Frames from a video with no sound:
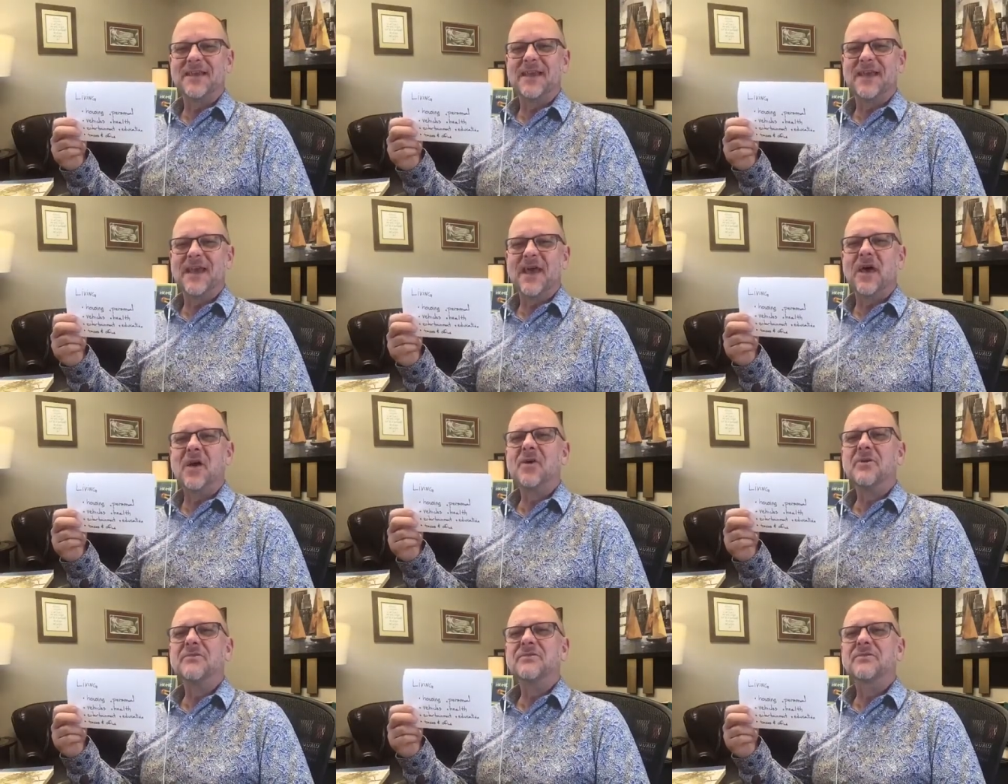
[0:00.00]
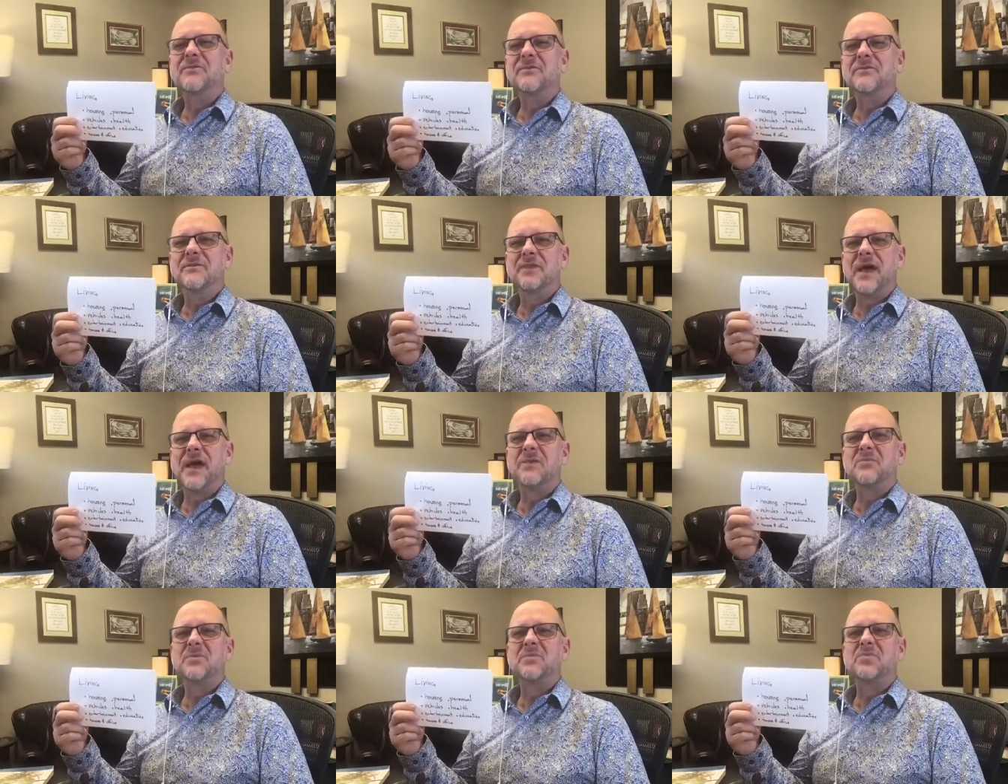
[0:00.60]
Health,
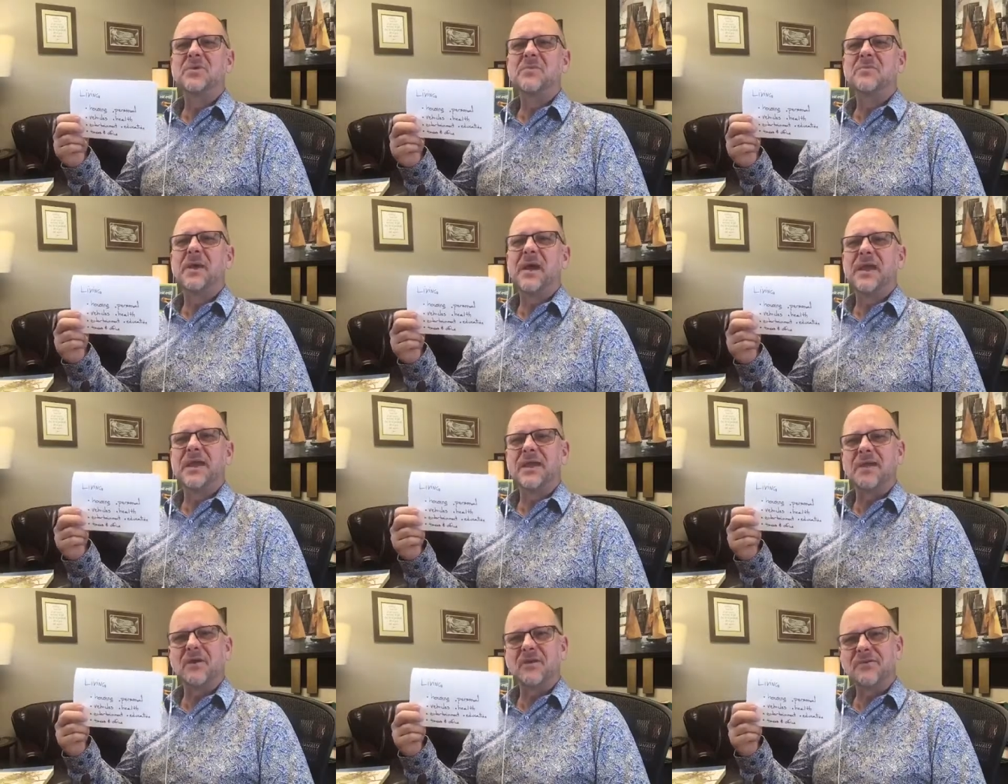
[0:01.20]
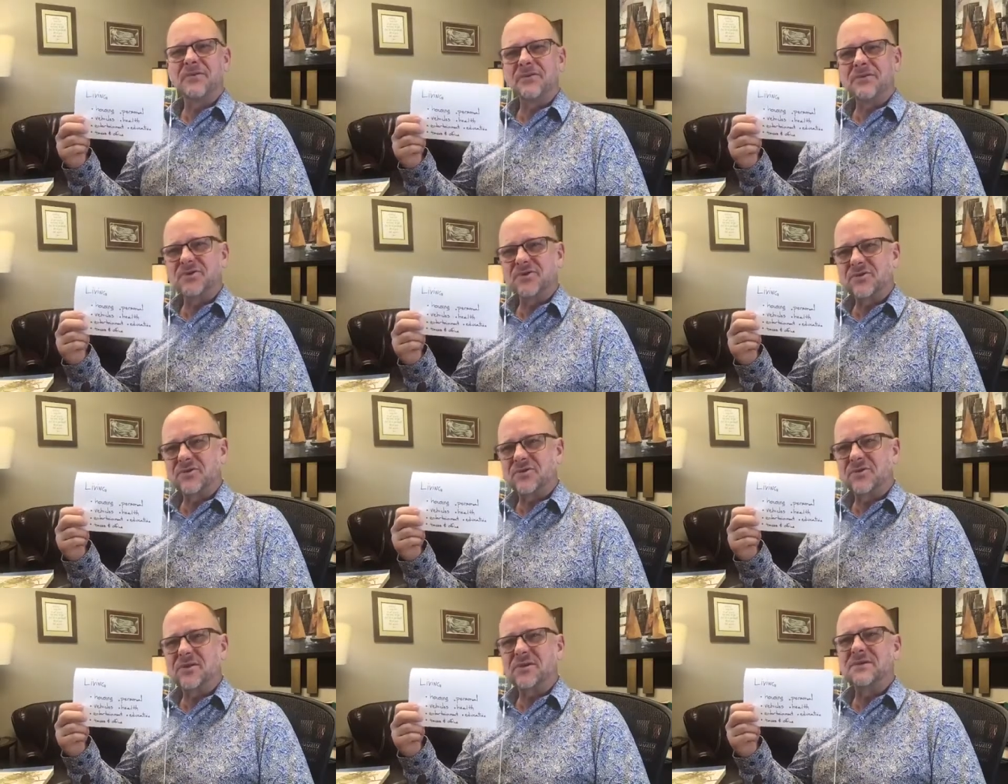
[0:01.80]
that would be my health
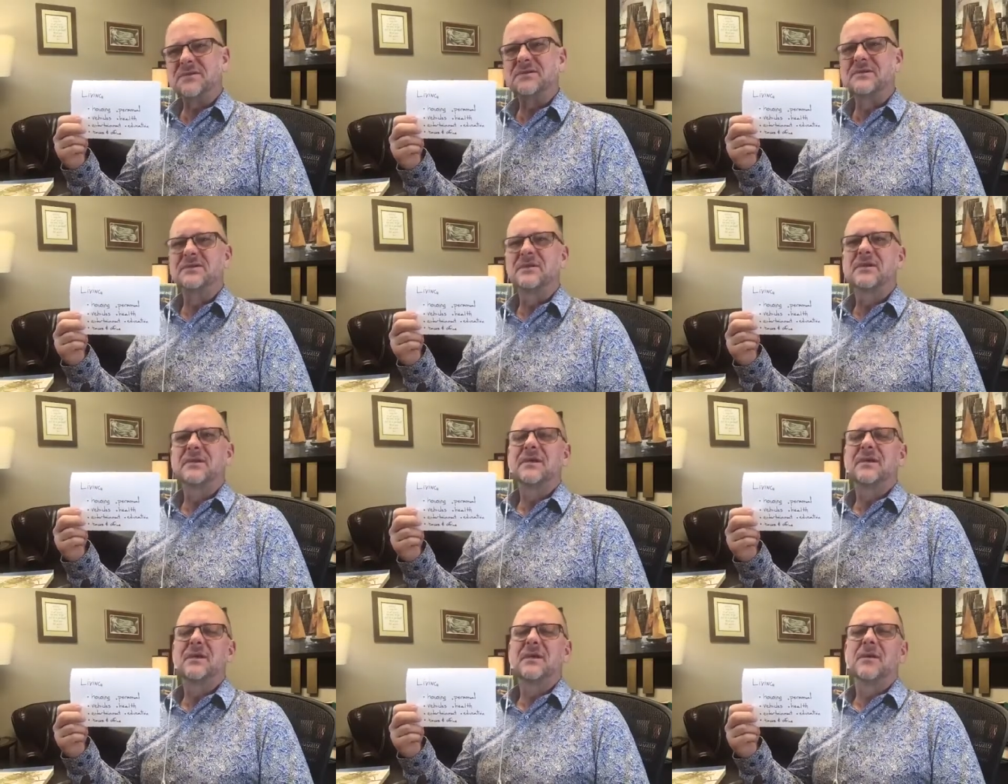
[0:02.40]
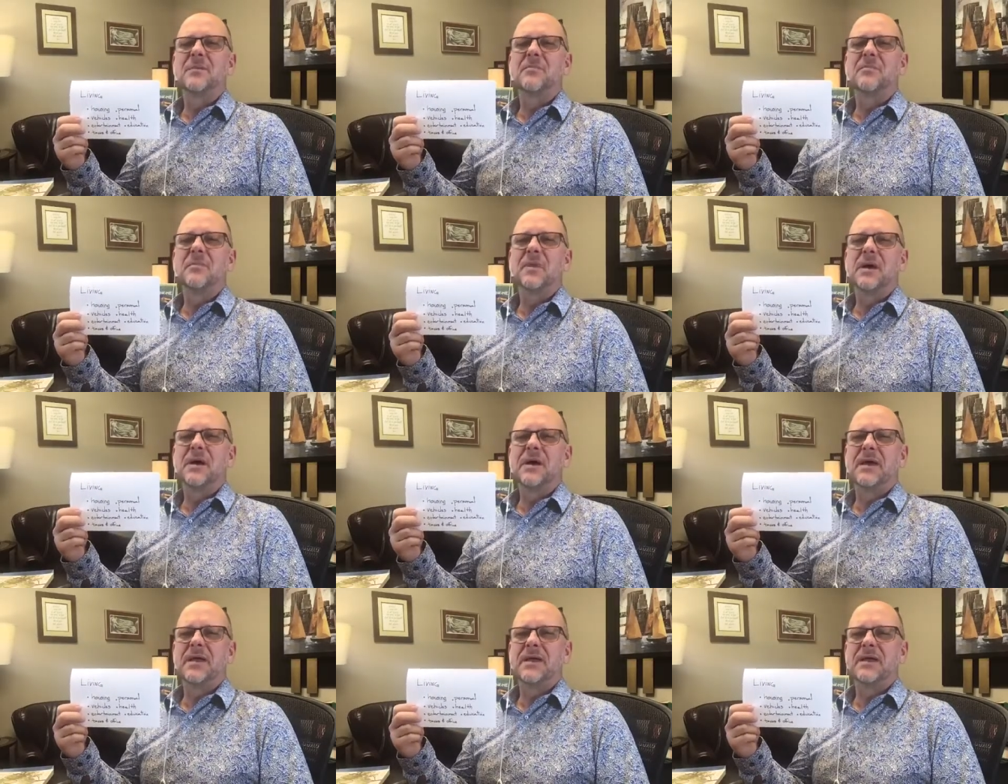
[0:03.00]
insurance,
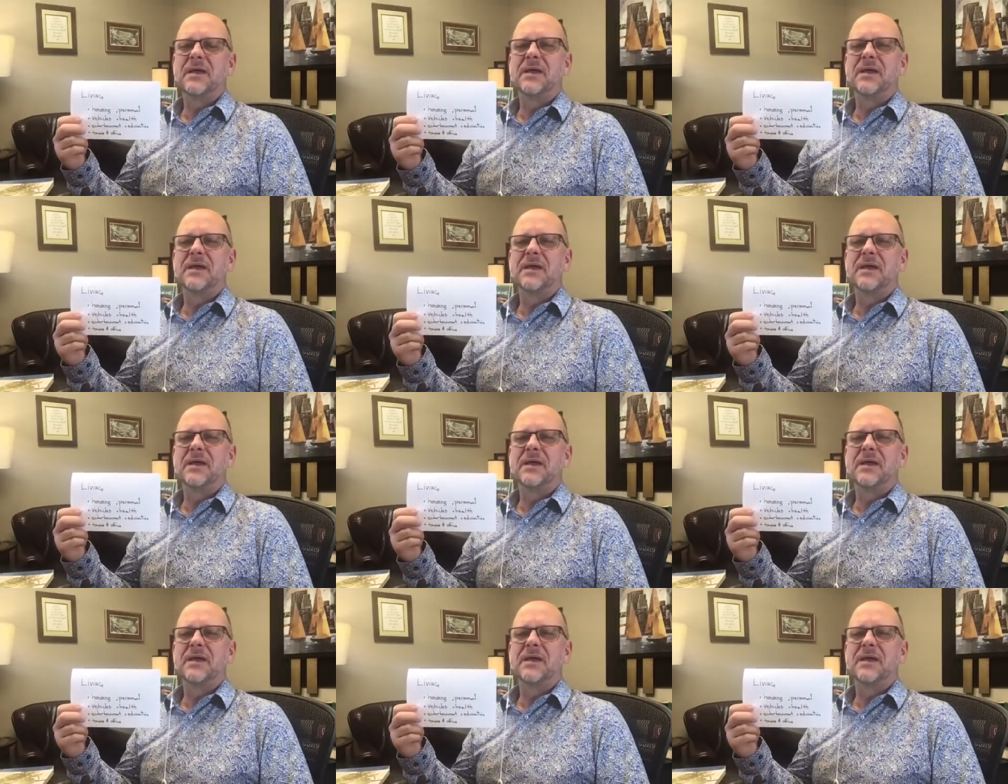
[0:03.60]
my